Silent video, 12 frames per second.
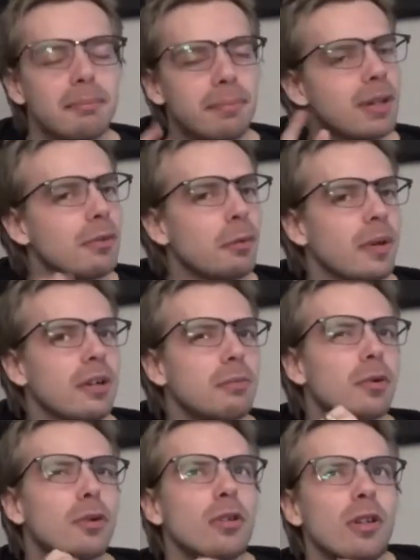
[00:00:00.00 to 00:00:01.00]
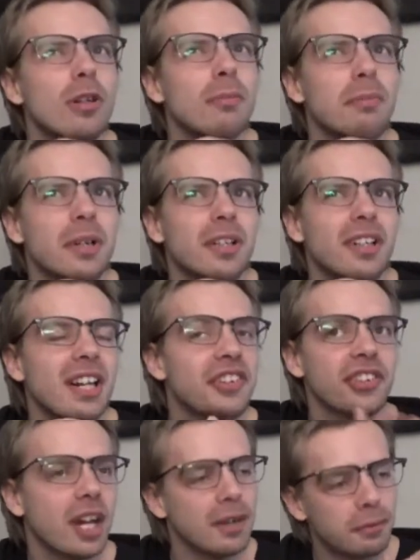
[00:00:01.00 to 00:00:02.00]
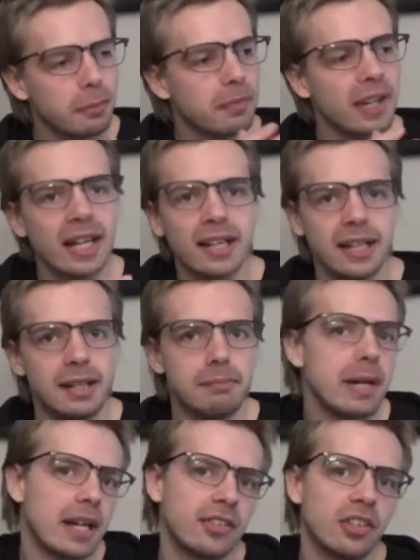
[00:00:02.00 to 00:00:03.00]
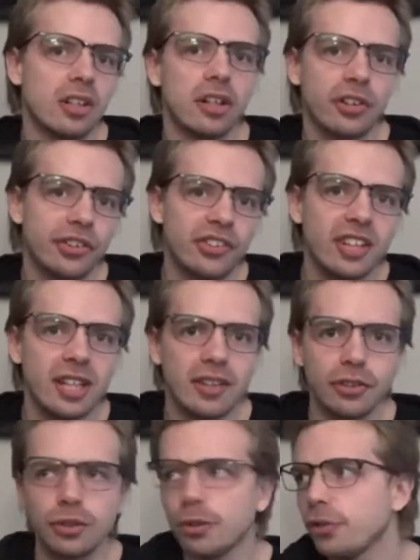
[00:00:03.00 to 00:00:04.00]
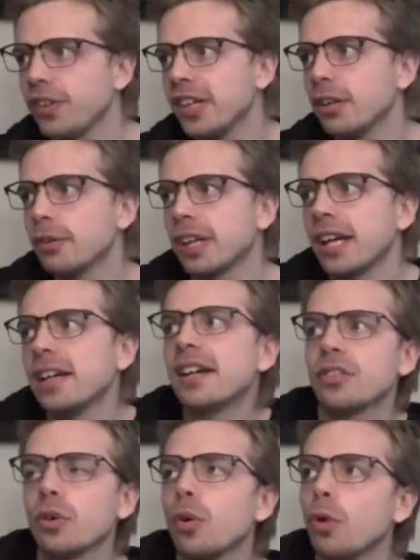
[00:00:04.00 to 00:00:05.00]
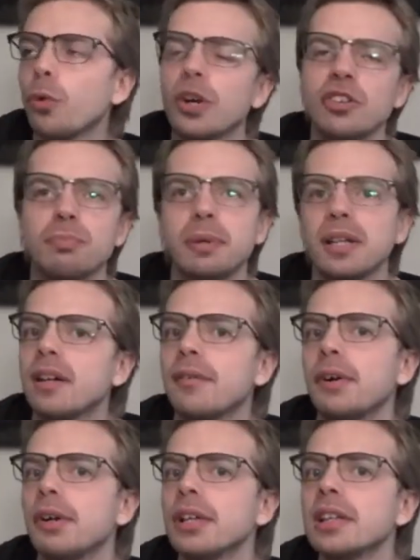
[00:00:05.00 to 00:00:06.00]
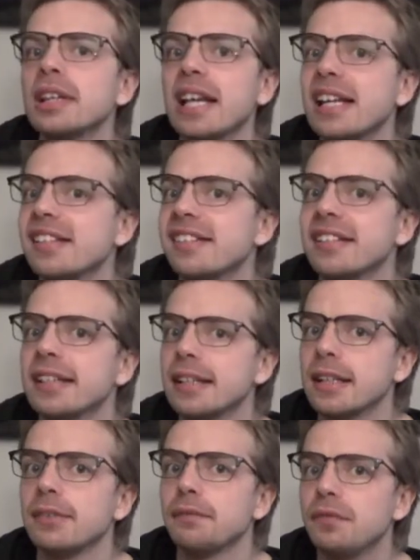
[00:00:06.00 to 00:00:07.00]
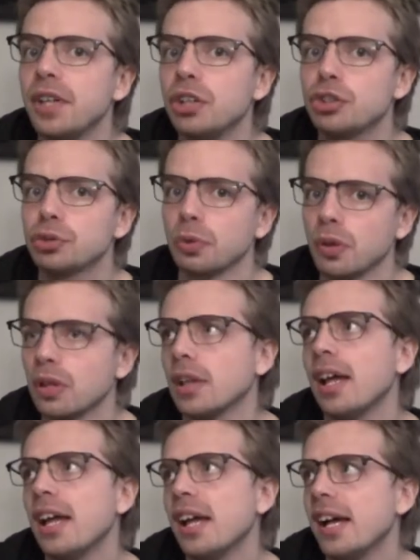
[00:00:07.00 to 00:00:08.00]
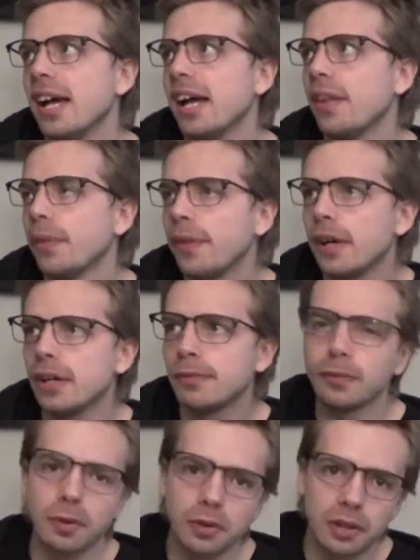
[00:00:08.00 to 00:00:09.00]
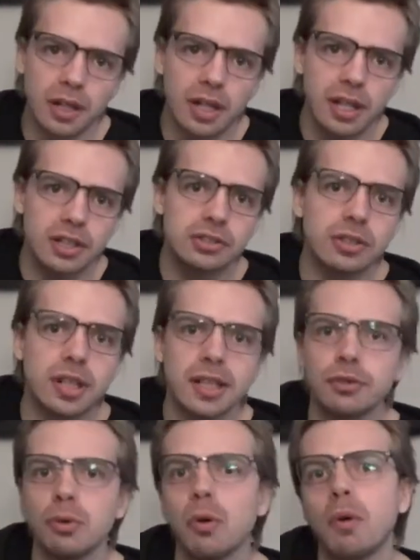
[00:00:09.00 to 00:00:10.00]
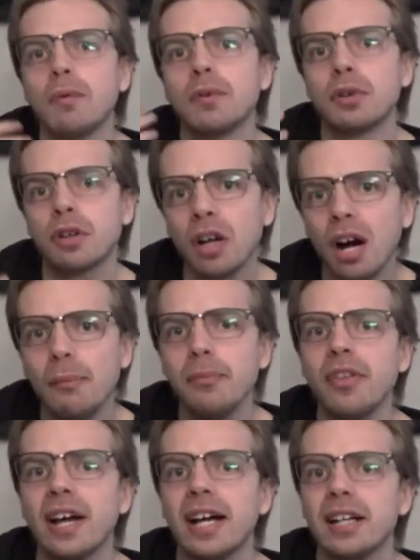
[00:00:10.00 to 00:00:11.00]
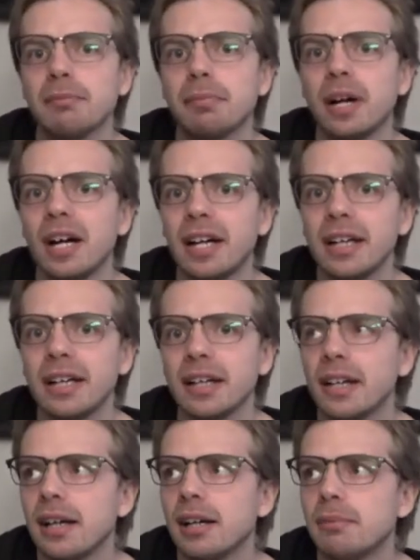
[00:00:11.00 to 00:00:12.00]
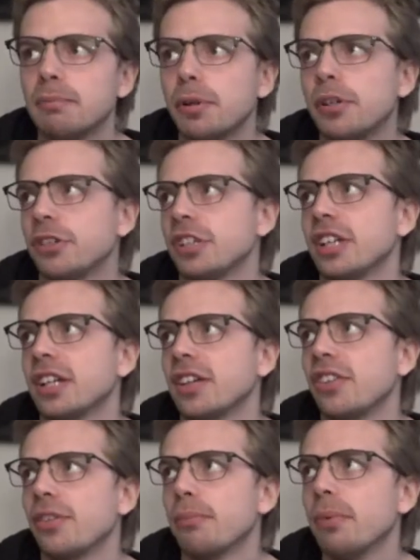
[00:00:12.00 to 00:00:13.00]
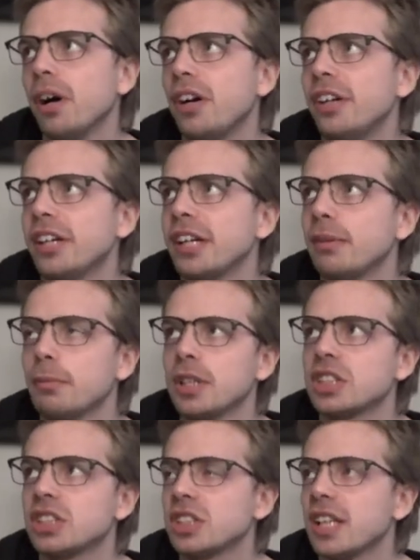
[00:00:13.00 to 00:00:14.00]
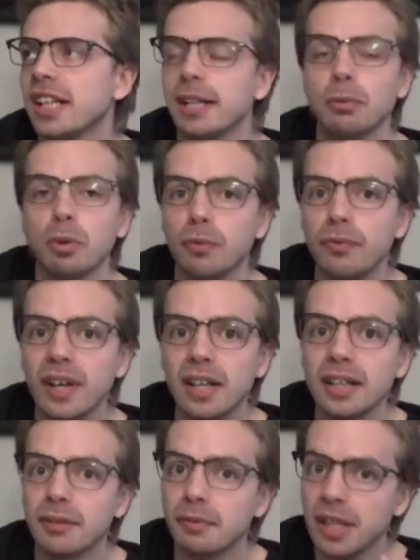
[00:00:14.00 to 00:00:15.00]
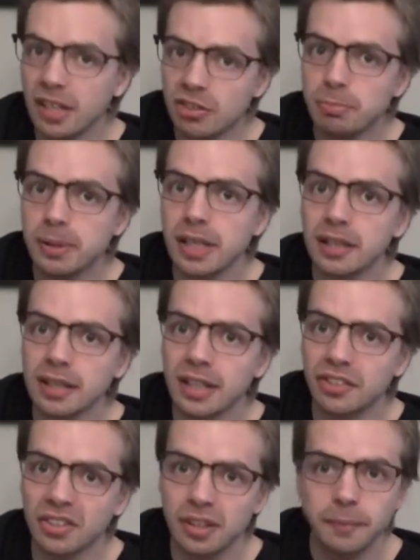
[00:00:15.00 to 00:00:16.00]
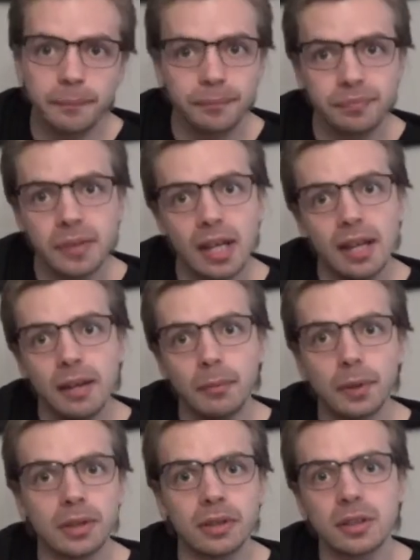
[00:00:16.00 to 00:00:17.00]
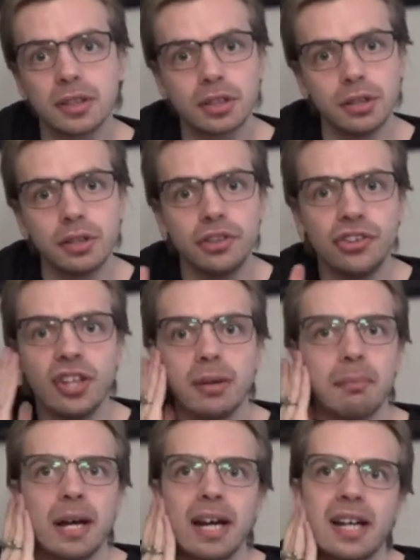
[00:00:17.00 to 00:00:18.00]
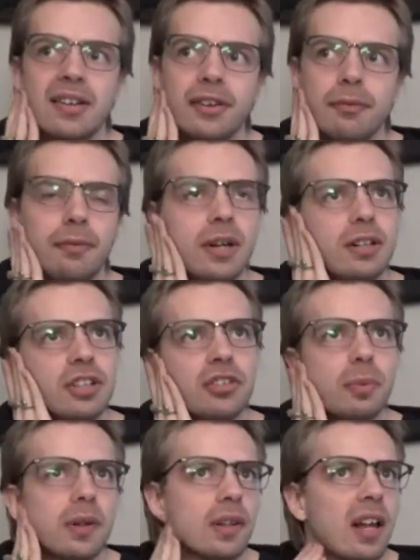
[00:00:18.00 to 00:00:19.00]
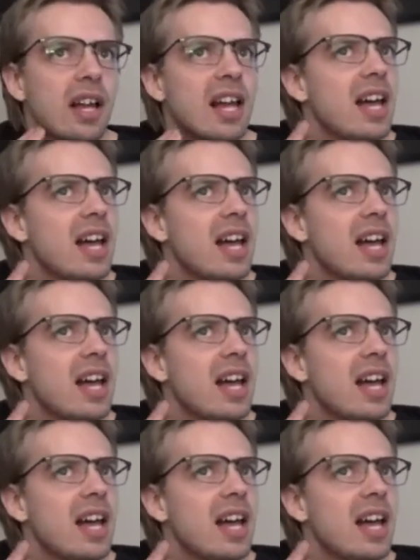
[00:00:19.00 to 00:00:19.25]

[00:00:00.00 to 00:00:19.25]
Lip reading: Bit of weird moral, but aside from that, it makes a lot of sense. Teague O'Kane has always been a very lazy individual, and therefore trying to overcome that by burying the body, which he will fail if he is being lazy, will curse him, and the fairies will